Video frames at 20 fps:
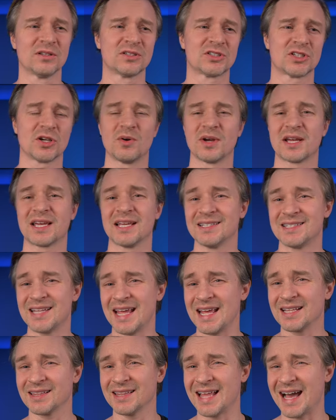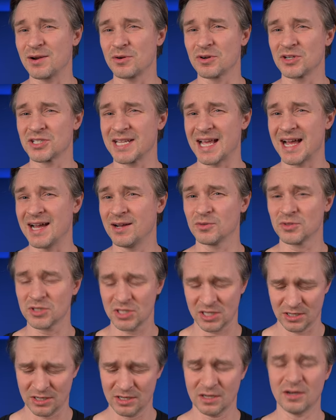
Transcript: so it can take louder sounds.